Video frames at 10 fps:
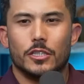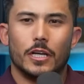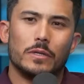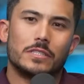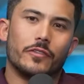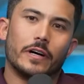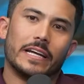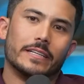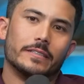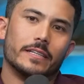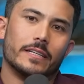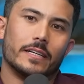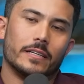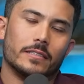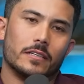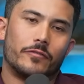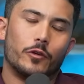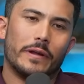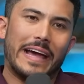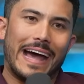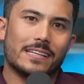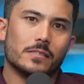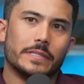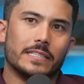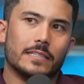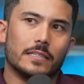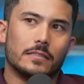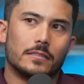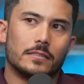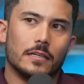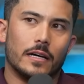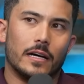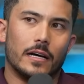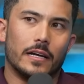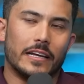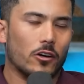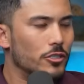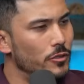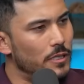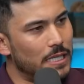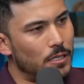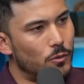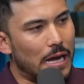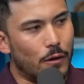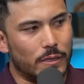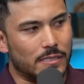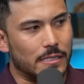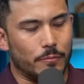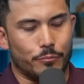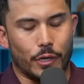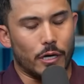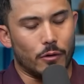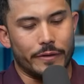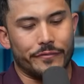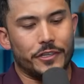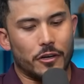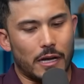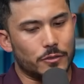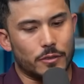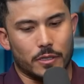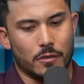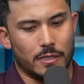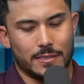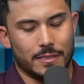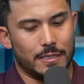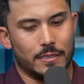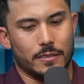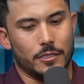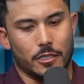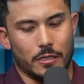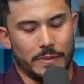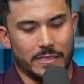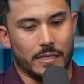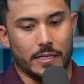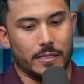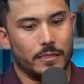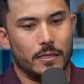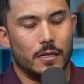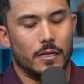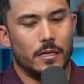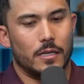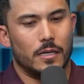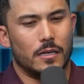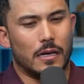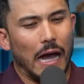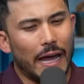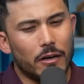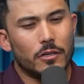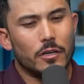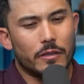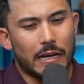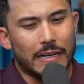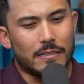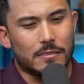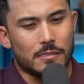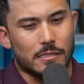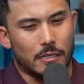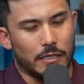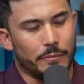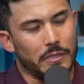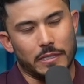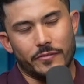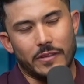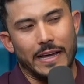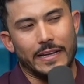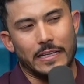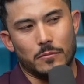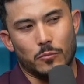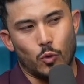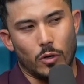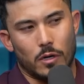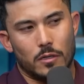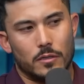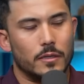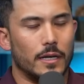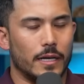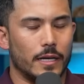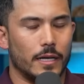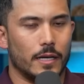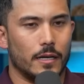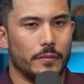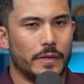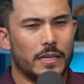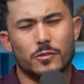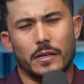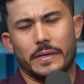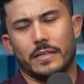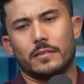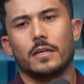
know what's funny is if you would have asked me this a year or two ago, I would have said, bro, if you're not doing content, you're going to be done. I don't know that I necessarily believe that anymore. Here's what I mean.